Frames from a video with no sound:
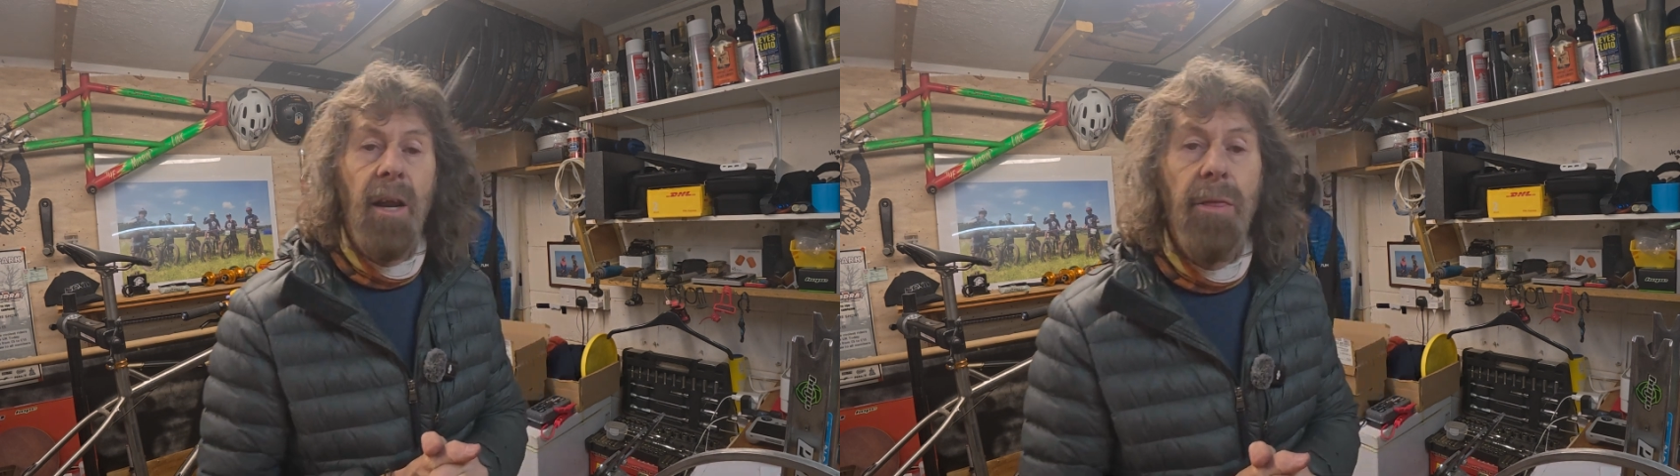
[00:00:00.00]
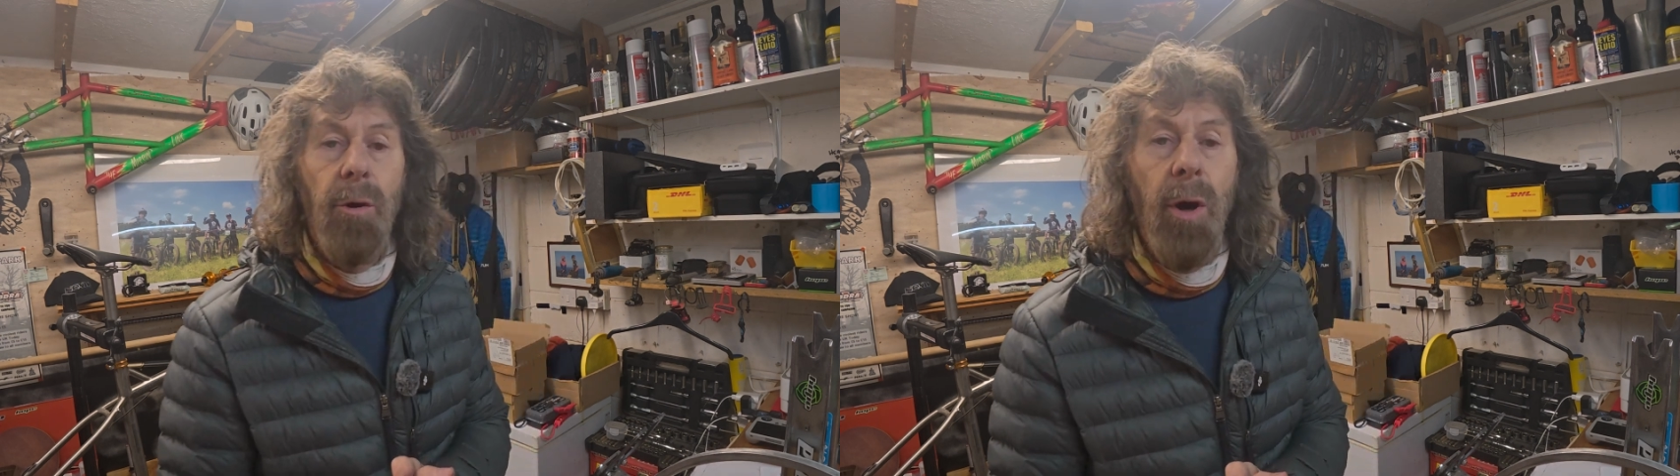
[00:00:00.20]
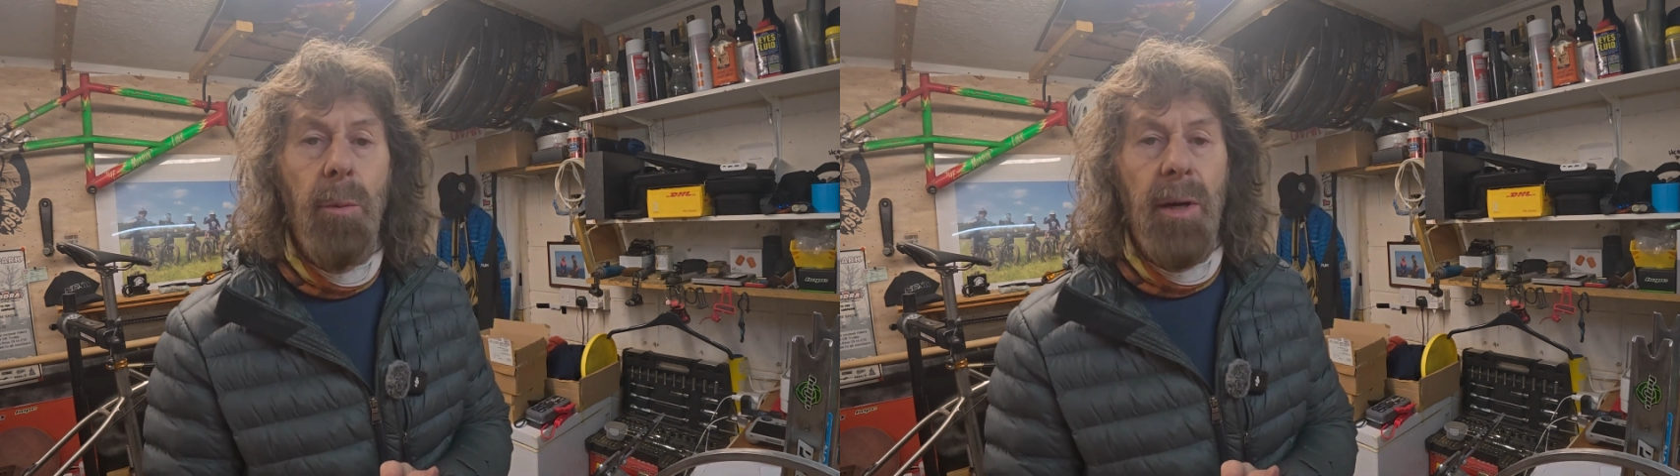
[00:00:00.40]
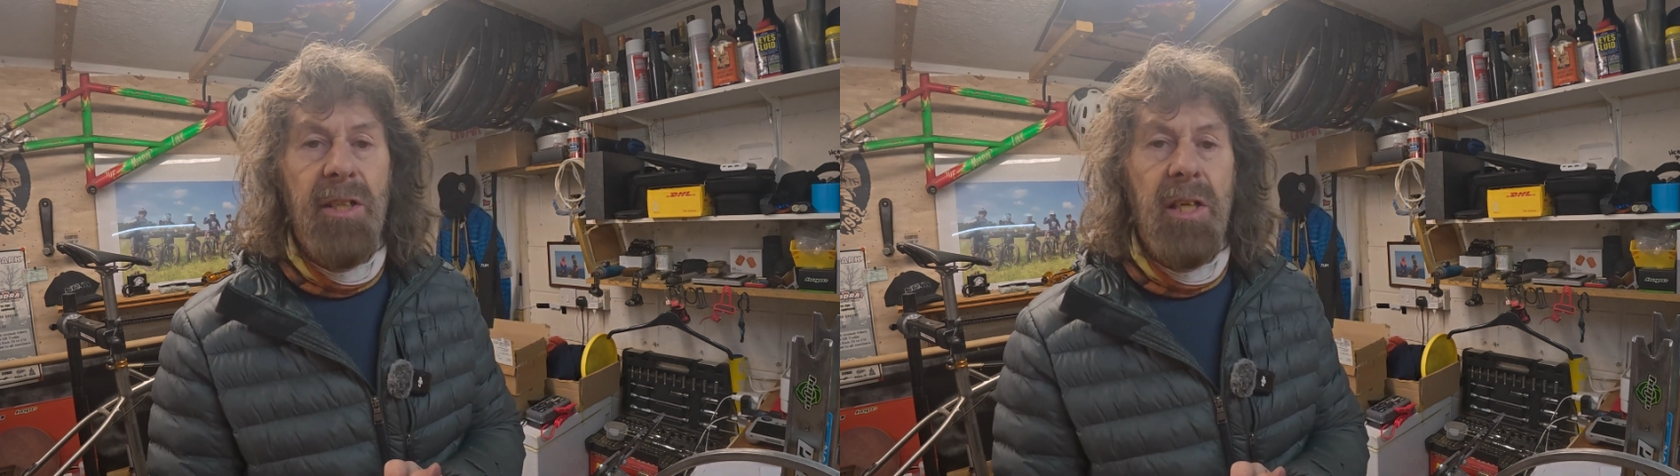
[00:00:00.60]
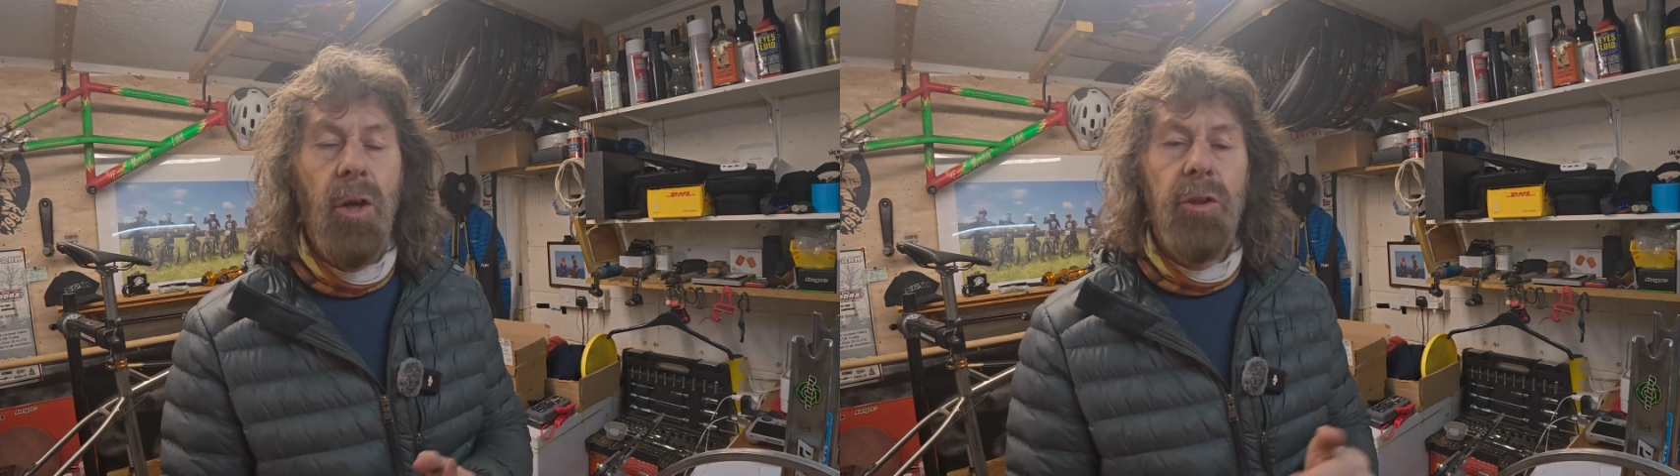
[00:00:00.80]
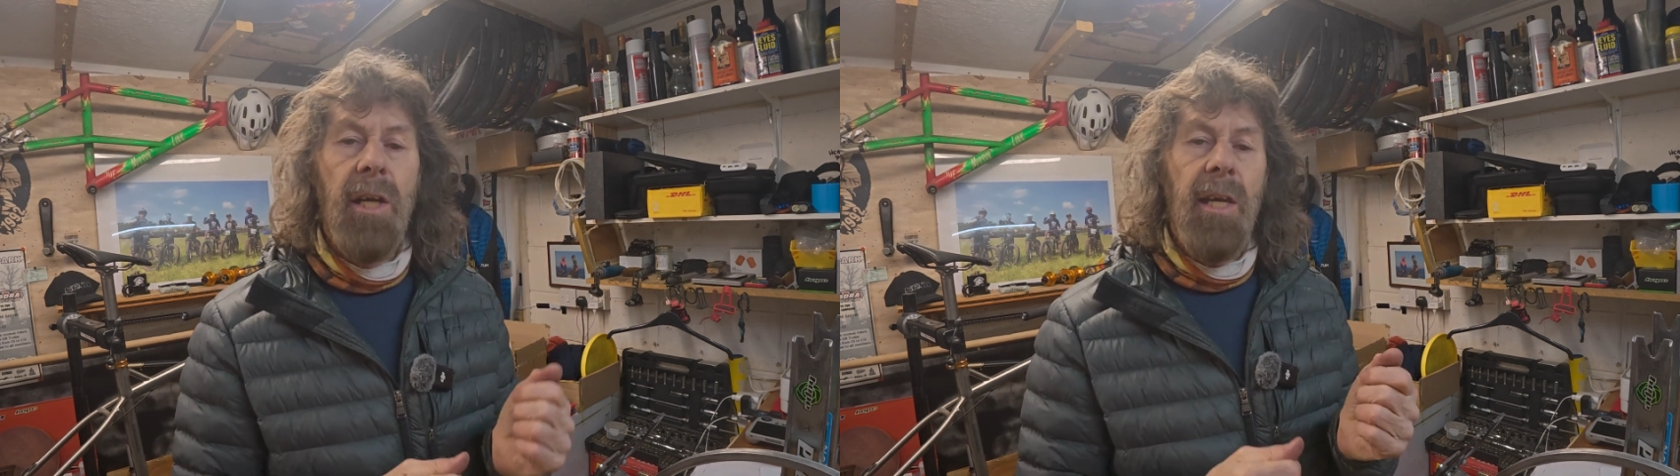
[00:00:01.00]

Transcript: I thought, oh well, its logic